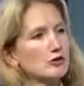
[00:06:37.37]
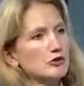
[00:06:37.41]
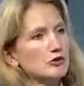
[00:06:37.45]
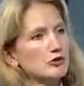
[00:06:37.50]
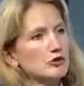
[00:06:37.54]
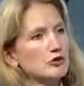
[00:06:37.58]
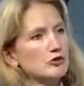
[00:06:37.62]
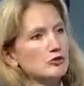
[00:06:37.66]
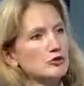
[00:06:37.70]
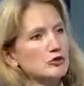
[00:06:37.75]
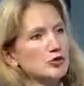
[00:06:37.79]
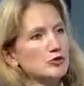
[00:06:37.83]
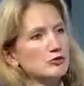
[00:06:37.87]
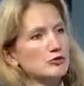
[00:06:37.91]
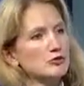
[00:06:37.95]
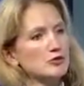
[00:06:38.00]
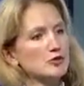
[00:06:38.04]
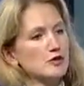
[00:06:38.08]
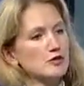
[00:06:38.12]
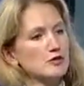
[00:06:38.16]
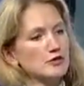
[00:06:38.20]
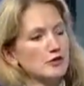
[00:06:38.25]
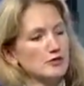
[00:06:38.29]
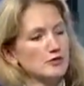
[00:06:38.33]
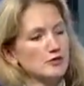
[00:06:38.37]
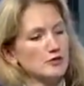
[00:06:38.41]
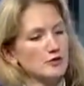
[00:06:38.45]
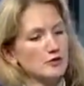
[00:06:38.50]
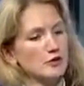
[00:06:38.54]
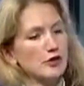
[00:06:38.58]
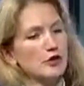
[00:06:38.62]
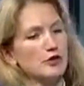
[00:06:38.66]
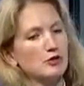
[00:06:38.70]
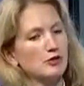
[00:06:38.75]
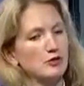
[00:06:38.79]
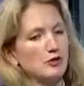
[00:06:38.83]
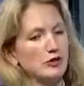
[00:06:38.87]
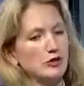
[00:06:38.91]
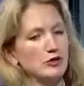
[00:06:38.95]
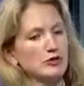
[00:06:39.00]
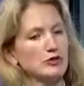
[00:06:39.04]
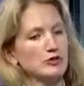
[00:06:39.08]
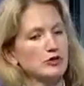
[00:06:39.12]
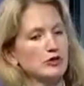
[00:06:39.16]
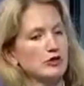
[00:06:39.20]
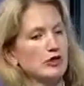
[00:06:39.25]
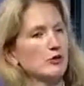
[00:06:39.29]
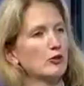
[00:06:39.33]
would you advise me to invest in big
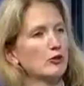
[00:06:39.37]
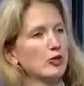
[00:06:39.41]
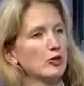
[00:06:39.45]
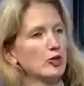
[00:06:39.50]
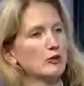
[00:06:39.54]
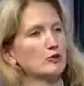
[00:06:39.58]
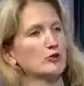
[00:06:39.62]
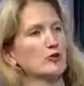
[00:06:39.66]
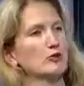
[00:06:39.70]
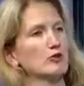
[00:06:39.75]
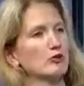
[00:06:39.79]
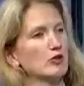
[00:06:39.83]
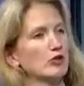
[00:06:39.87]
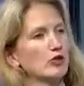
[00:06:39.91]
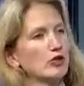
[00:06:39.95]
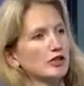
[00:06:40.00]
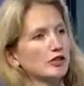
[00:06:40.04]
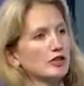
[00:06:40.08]
oil or an oil explorer